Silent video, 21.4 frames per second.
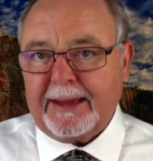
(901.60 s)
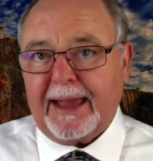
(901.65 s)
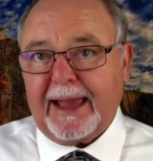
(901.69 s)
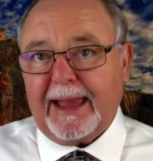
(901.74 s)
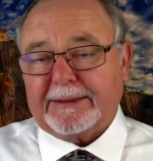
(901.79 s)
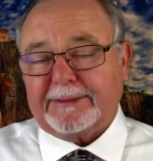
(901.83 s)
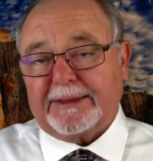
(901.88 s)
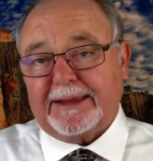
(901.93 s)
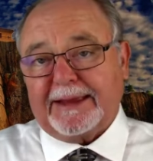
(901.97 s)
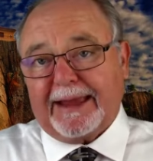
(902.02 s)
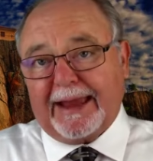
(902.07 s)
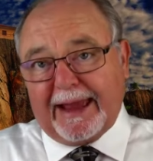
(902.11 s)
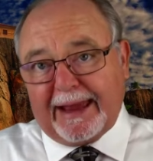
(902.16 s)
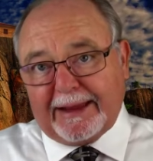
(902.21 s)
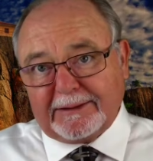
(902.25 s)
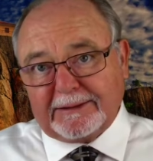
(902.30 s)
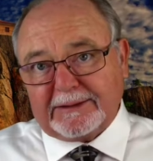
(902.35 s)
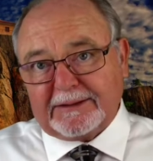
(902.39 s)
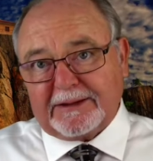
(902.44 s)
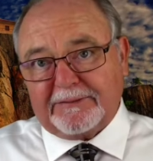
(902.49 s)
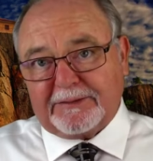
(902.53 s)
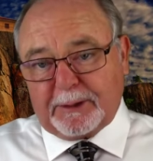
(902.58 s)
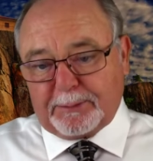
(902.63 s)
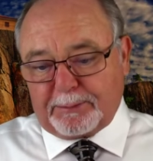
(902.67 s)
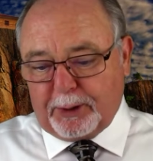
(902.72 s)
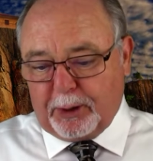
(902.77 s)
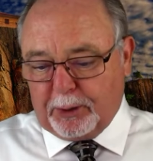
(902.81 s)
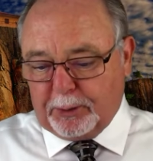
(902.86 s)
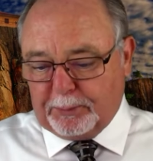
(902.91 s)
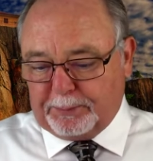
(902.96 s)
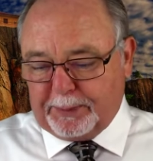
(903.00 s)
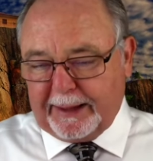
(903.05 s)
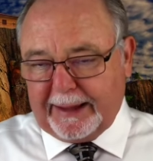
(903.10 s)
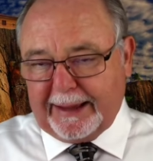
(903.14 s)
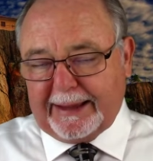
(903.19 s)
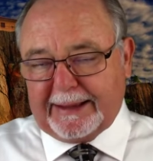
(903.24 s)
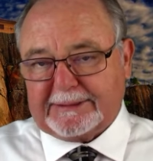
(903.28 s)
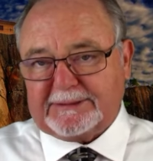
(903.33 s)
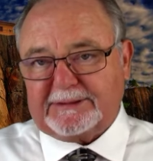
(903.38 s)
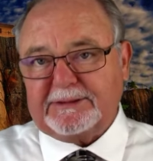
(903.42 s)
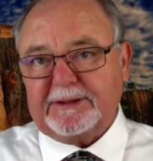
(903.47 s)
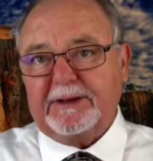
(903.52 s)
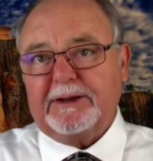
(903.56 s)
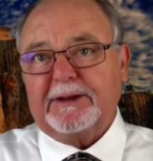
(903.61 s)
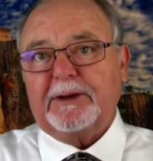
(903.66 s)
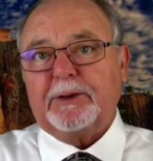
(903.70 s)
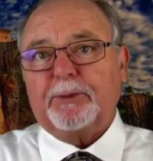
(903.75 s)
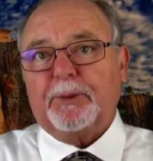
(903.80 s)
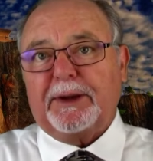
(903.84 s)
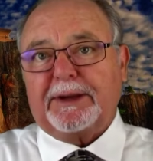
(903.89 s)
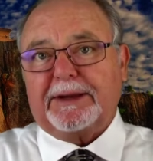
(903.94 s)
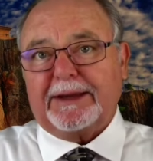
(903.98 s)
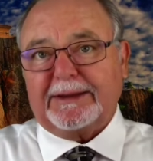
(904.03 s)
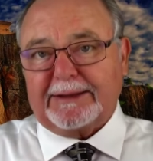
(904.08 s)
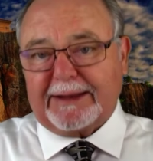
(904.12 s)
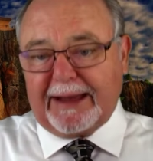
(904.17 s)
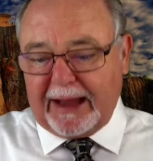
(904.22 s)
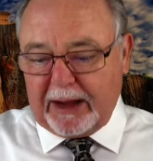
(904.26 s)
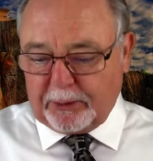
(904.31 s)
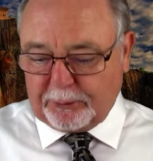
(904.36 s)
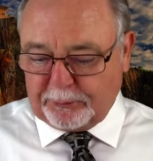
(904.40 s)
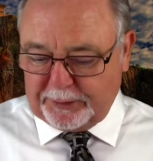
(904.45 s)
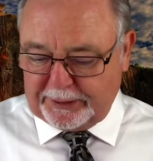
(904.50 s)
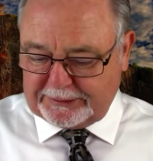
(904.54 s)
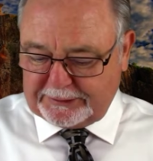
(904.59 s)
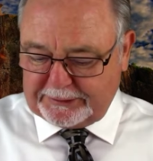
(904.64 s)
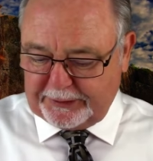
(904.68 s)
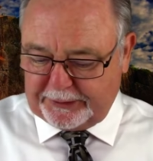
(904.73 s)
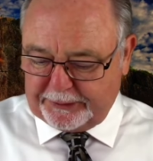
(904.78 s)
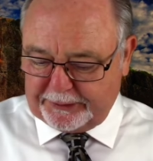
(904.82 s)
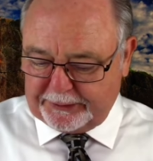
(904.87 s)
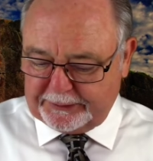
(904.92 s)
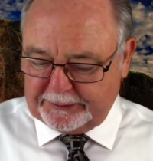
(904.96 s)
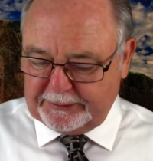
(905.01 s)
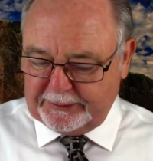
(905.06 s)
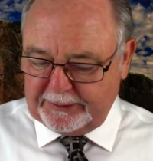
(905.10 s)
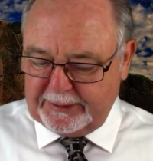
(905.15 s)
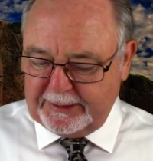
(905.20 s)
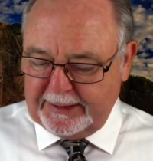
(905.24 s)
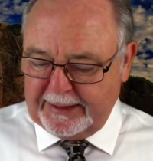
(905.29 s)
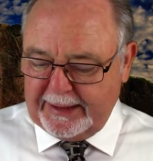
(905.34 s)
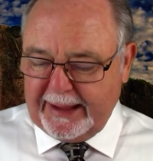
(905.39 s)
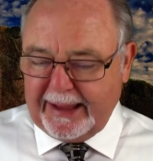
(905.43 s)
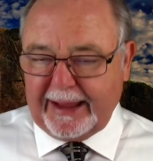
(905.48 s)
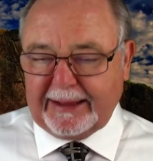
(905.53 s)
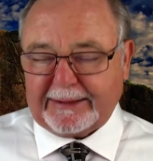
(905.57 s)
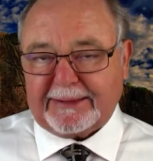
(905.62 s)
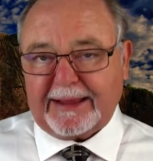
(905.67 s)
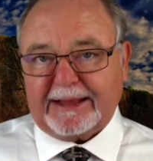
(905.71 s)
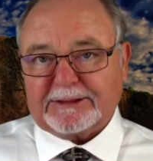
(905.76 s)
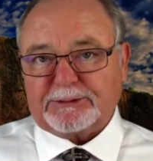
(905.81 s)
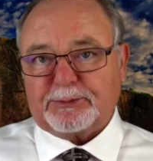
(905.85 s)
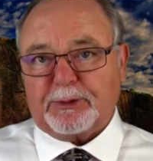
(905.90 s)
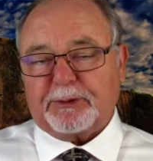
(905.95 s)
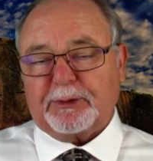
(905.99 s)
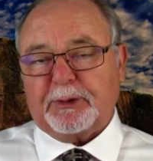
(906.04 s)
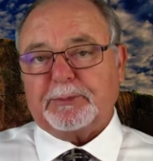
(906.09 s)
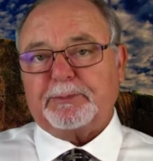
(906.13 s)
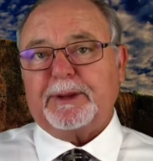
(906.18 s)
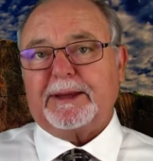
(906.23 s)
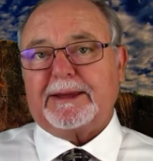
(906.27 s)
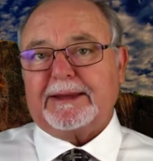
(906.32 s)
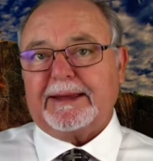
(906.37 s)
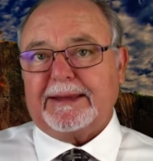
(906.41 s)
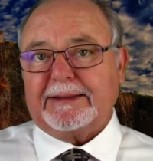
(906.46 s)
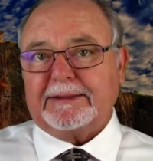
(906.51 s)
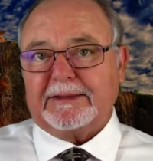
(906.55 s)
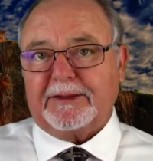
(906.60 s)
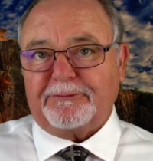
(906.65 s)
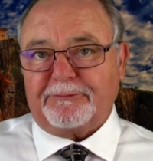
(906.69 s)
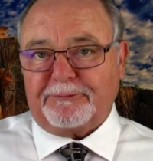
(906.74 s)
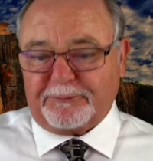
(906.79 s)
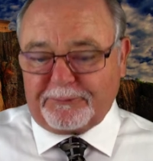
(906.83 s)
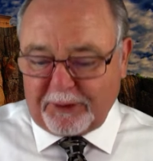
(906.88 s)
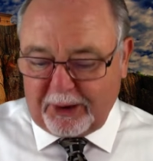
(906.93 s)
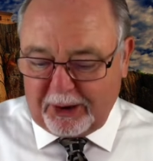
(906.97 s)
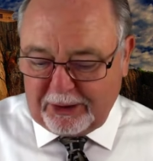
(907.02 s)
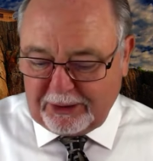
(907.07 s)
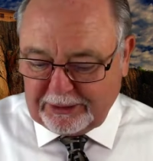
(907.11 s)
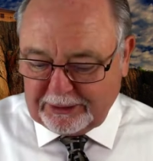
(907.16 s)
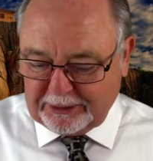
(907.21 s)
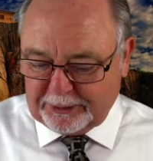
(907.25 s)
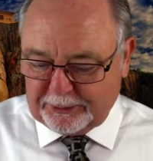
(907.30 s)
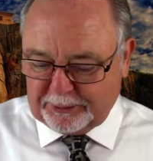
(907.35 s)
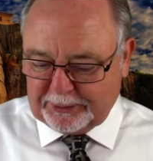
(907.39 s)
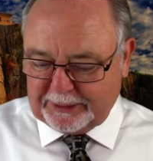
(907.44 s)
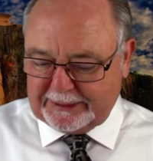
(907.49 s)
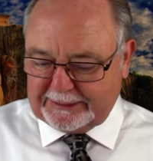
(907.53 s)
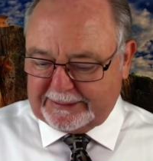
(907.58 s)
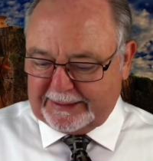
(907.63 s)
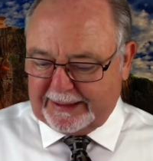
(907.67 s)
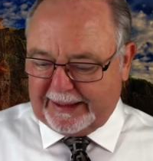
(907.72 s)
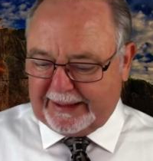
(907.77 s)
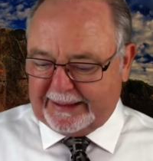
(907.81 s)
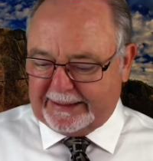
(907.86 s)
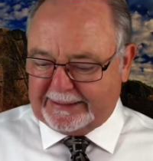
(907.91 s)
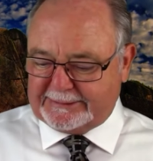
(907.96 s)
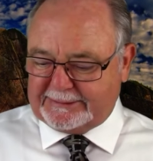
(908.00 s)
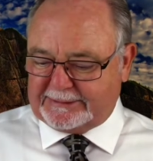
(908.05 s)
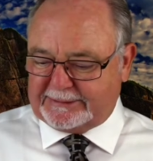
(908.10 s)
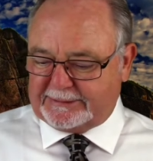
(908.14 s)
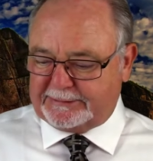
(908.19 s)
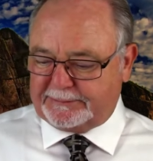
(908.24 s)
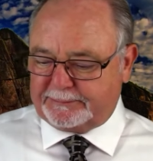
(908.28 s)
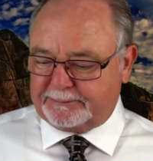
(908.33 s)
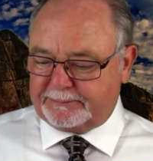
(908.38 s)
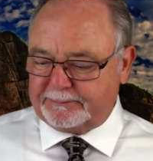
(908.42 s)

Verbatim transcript: At the end of the bowl plagues, we can now return, and that's where we begin the fall holy days,